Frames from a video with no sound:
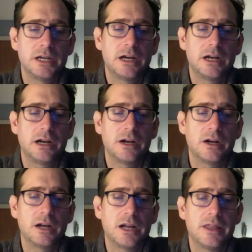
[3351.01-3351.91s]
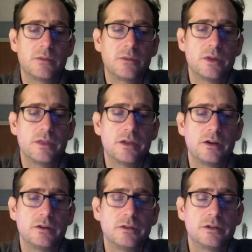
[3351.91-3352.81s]
Uh, and then when
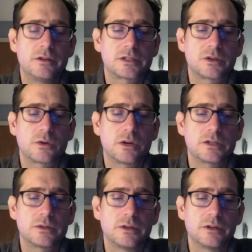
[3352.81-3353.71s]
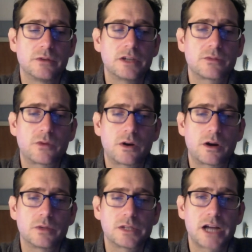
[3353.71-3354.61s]
the there's stories when the
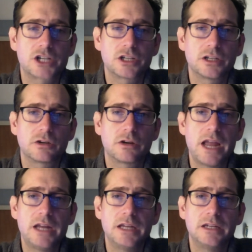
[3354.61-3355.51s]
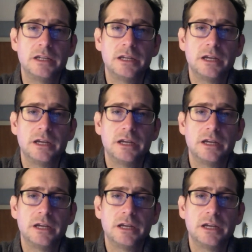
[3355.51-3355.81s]
reservoir was actually created,